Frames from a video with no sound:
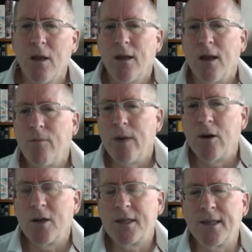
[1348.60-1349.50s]
And we
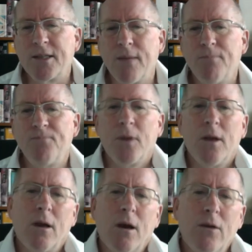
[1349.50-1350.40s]
notice that some
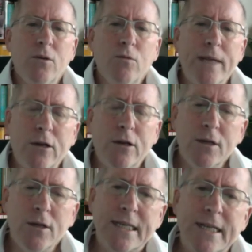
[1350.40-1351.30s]
other
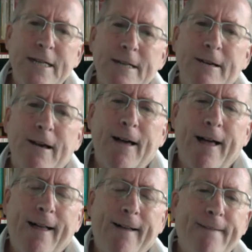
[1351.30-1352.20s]
readers,
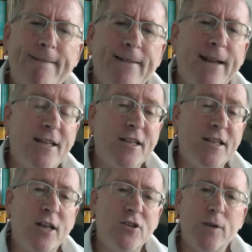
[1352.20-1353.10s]
19th
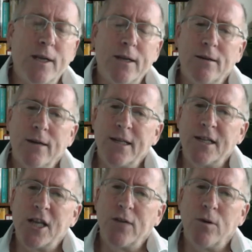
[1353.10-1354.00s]
century
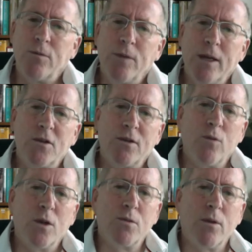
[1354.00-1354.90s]
readers of
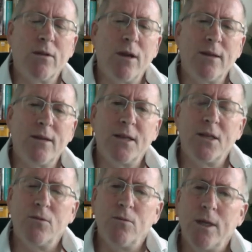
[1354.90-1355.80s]
Wordsworth, thought that
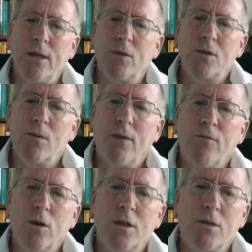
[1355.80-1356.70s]
this really was one
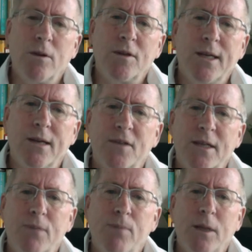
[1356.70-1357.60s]
of Wordsworth's gifts,
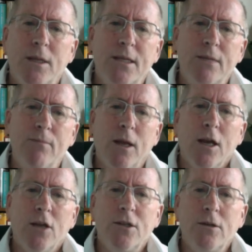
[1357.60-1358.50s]
his ability
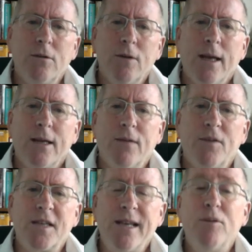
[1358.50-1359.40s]
to give
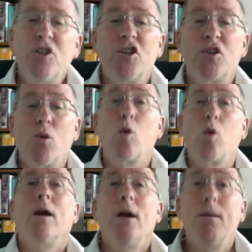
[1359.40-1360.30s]
us images
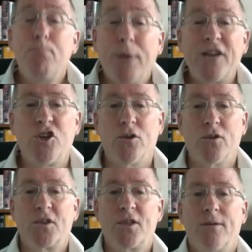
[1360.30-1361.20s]
or
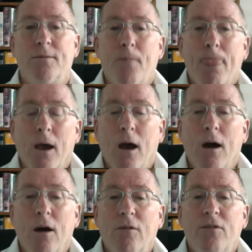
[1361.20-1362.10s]
pictures
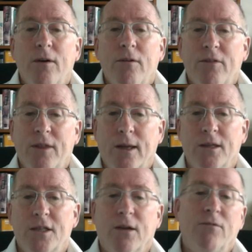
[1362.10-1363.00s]
of
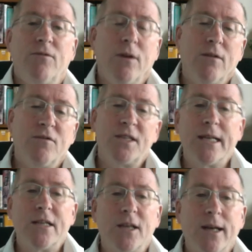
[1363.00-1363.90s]
things, of
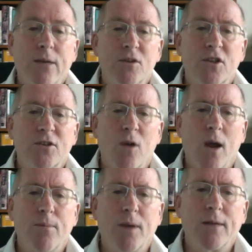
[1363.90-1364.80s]
scenes that he was
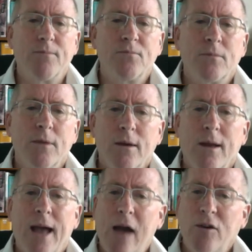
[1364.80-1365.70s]
describing.
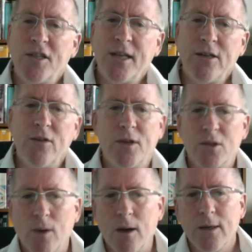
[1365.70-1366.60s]
How does he do
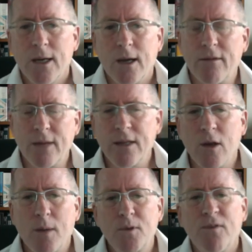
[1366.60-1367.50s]
this? Well, I think the
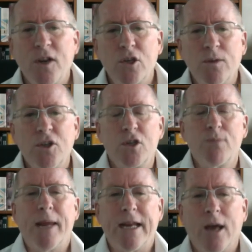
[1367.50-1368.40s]
observation we
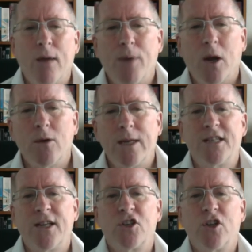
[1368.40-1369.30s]
just made about
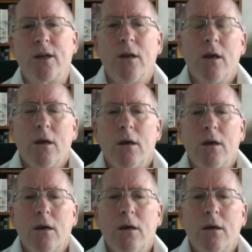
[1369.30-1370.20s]
his diction
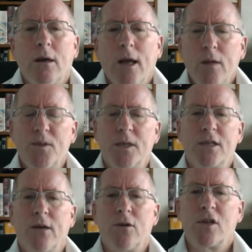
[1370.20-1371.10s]
helps
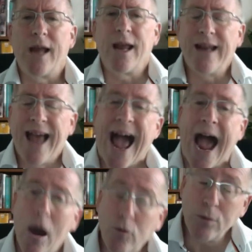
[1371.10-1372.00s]
us understand
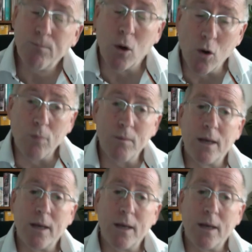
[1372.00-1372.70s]
how the poem